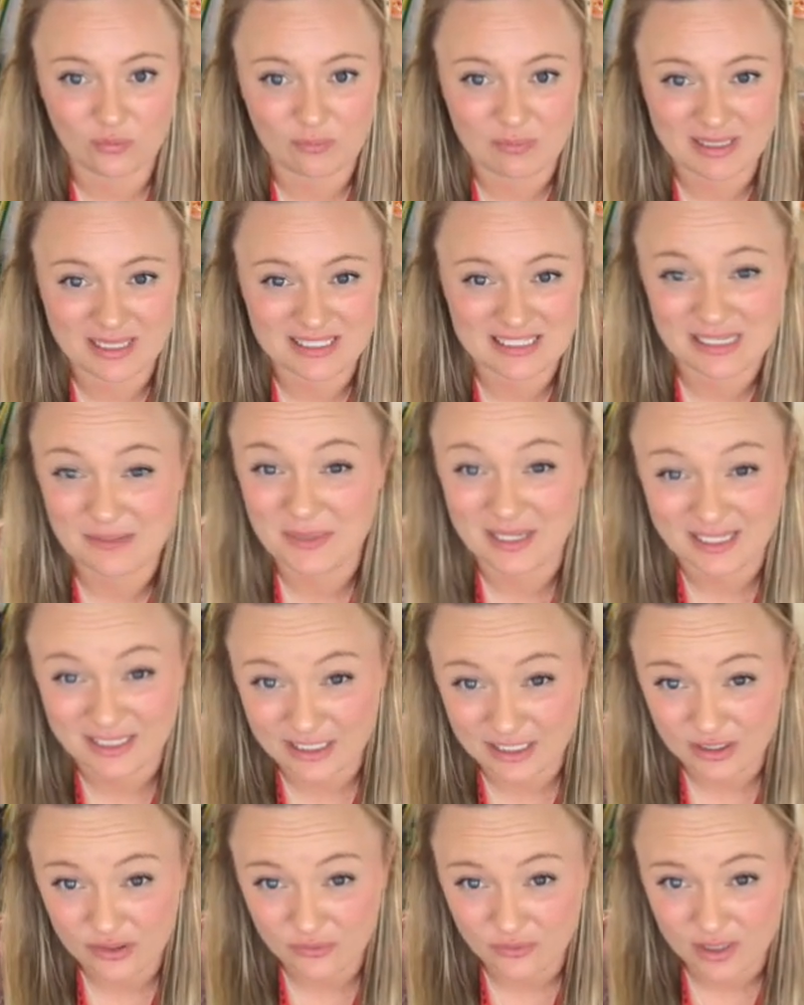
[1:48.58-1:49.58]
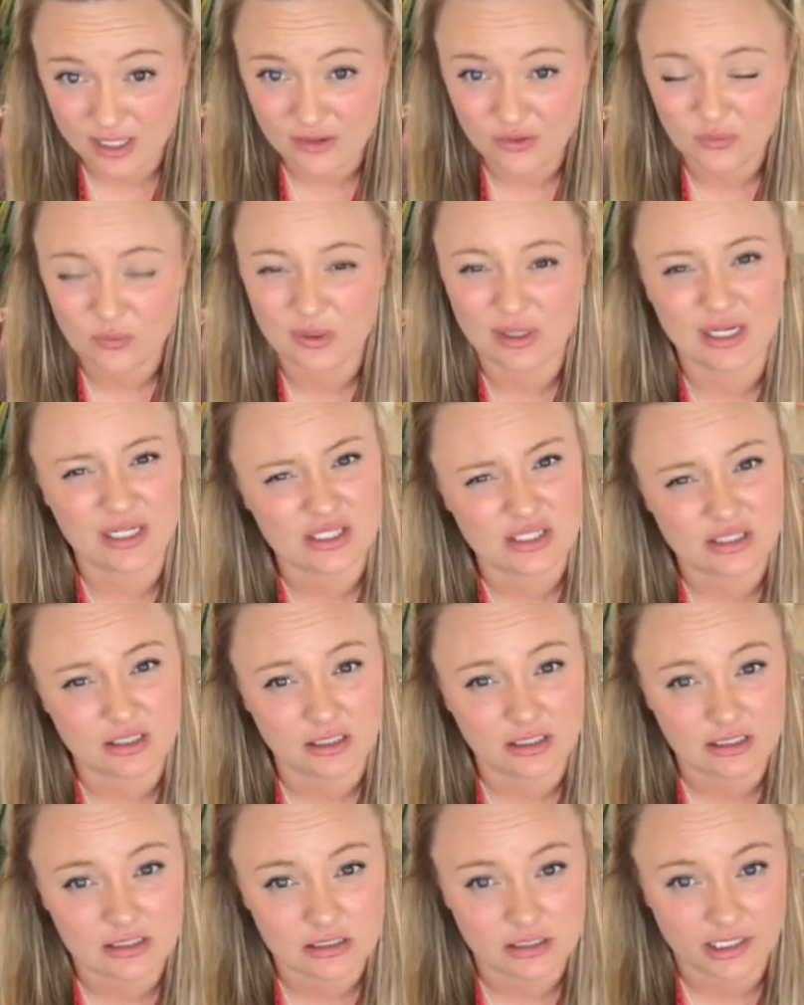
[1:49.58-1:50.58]
by the time I get around, where I
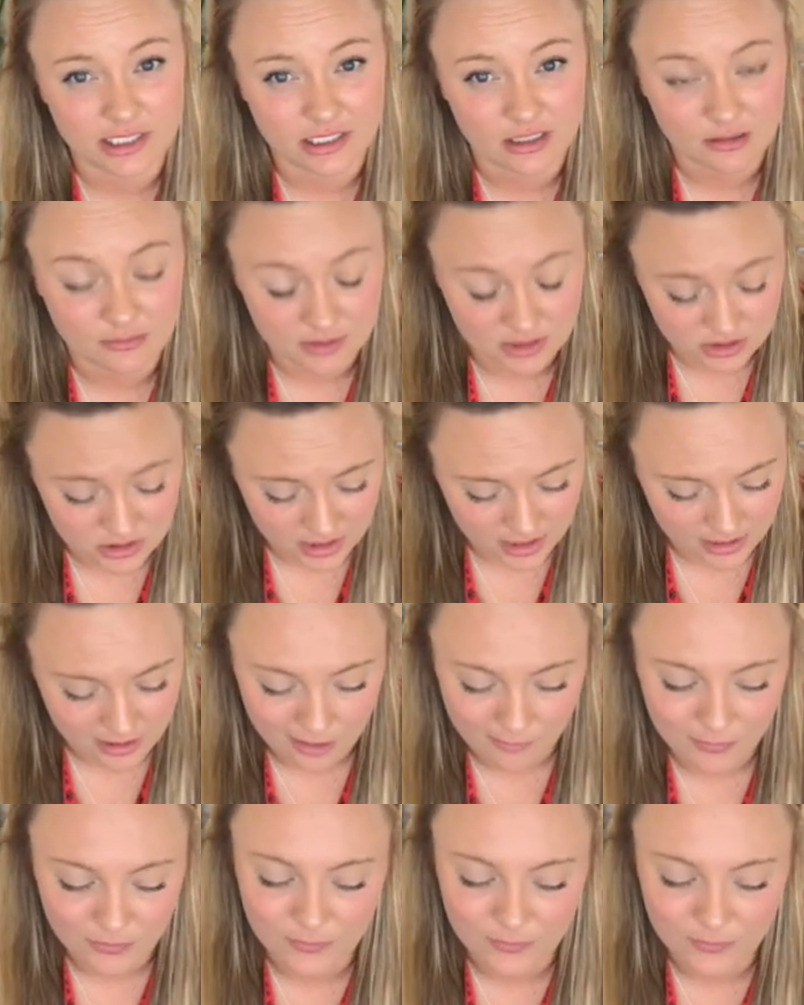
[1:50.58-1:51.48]
started is already going to be dried up,